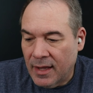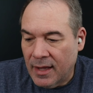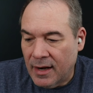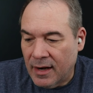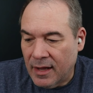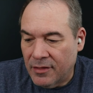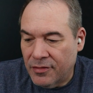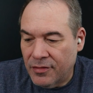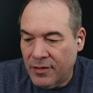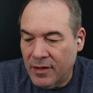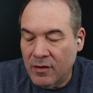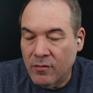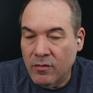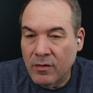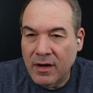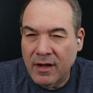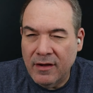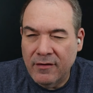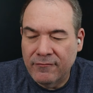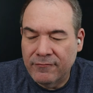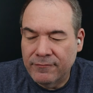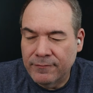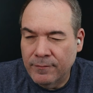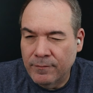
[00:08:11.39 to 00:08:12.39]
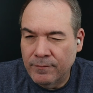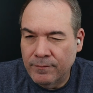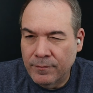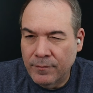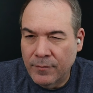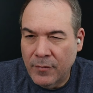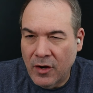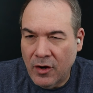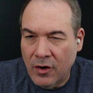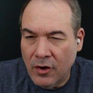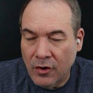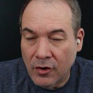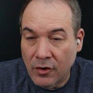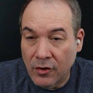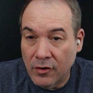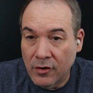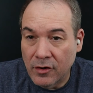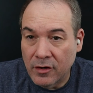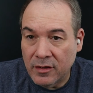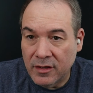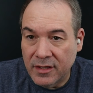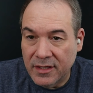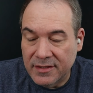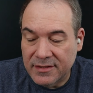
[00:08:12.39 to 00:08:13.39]
And I think what I'm
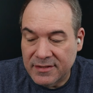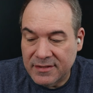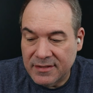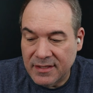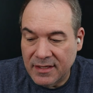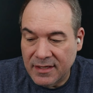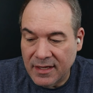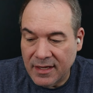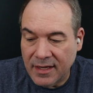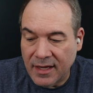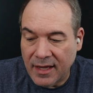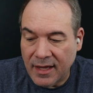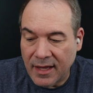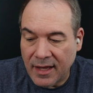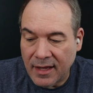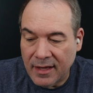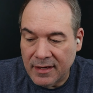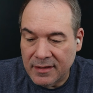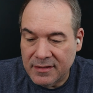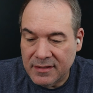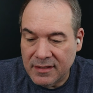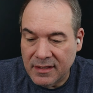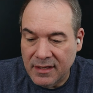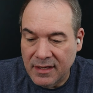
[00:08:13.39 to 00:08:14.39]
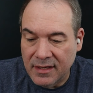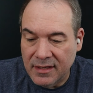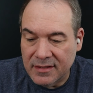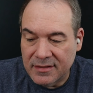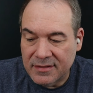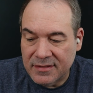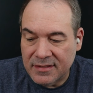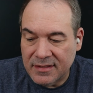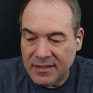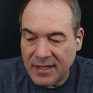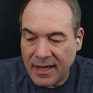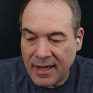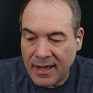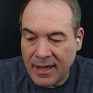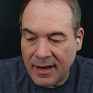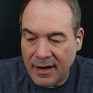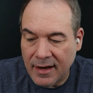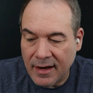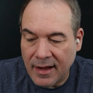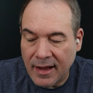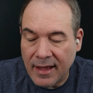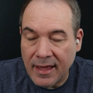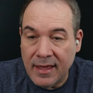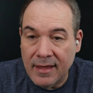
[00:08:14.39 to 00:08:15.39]
currently sitting at is
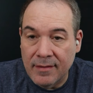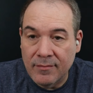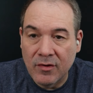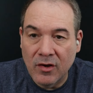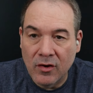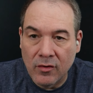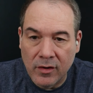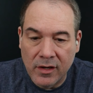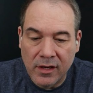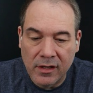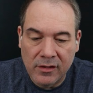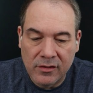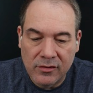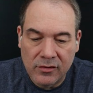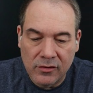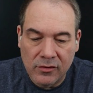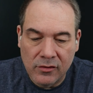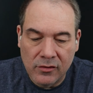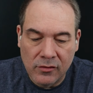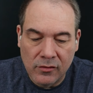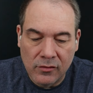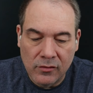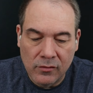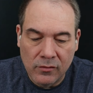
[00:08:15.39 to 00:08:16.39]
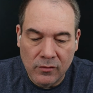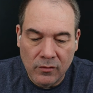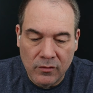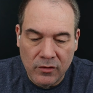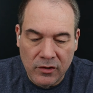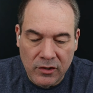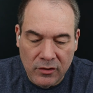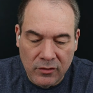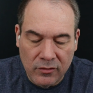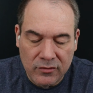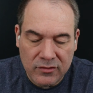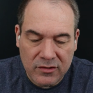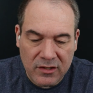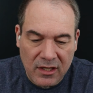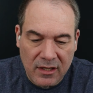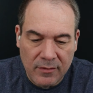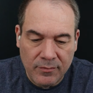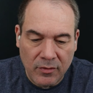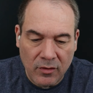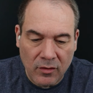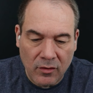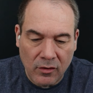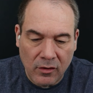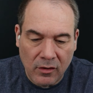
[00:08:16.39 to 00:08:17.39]
that I am going to use
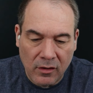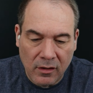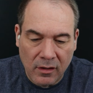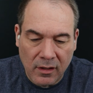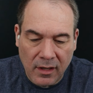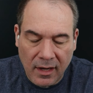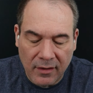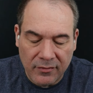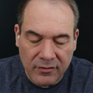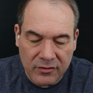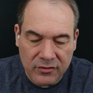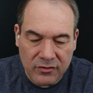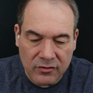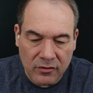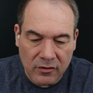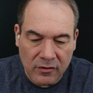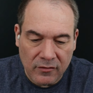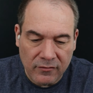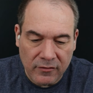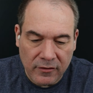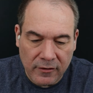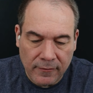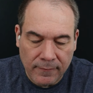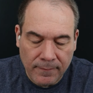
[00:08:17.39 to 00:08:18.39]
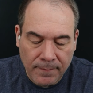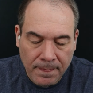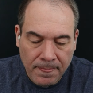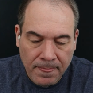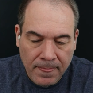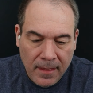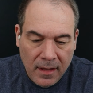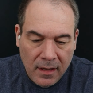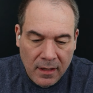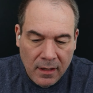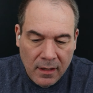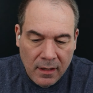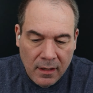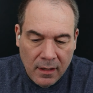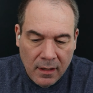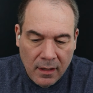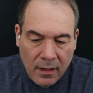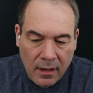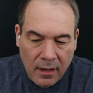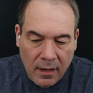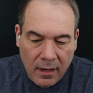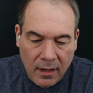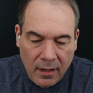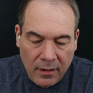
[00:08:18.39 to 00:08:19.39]
ePOL on the server.
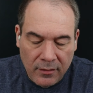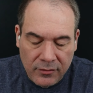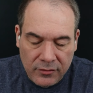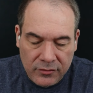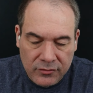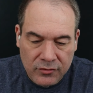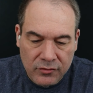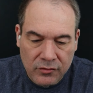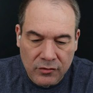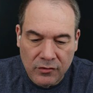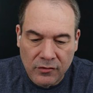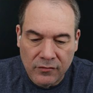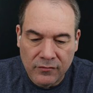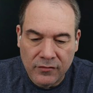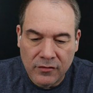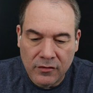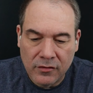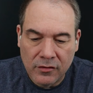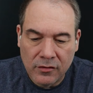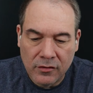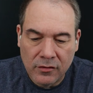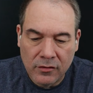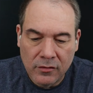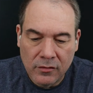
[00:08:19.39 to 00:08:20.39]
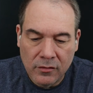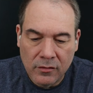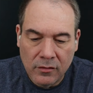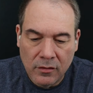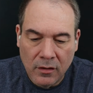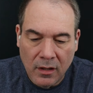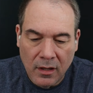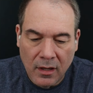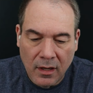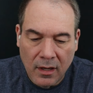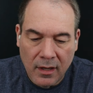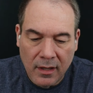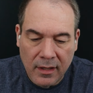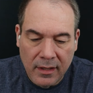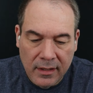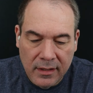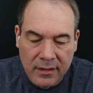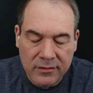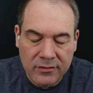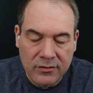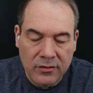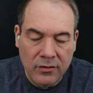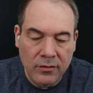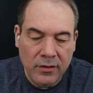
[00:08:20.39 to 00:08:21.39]
The server
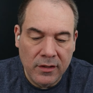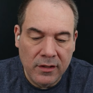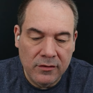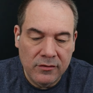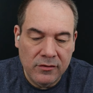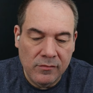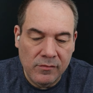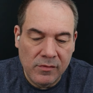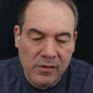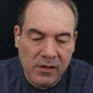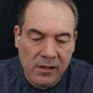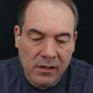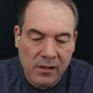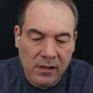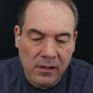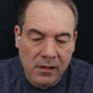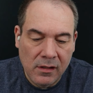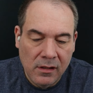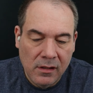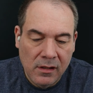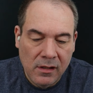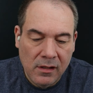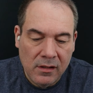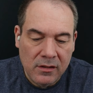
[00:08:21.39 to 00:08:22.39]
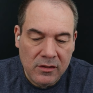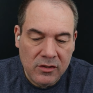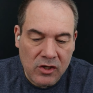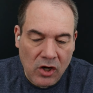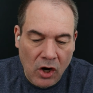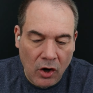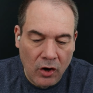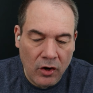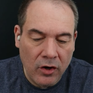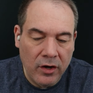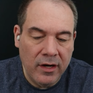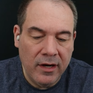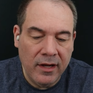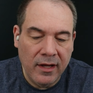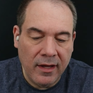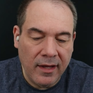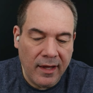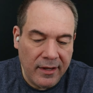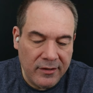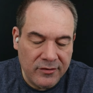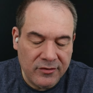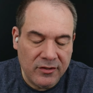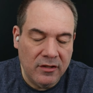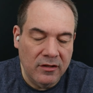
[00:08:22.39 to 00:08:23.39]
is going to be
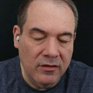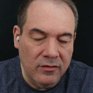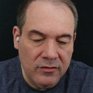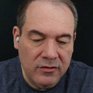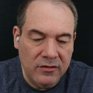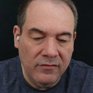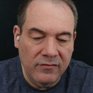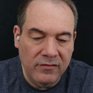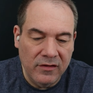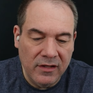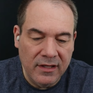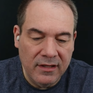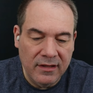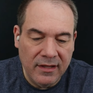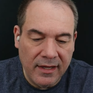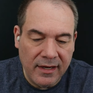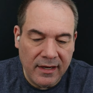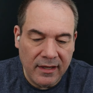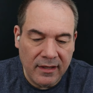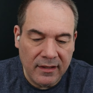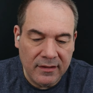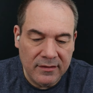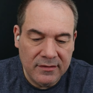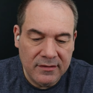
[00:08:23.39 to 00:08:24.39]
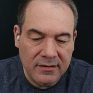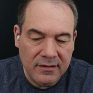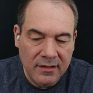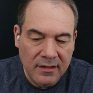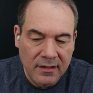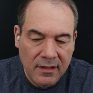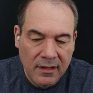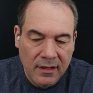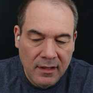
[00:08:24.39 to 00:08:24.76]
targeting exclusively Linux.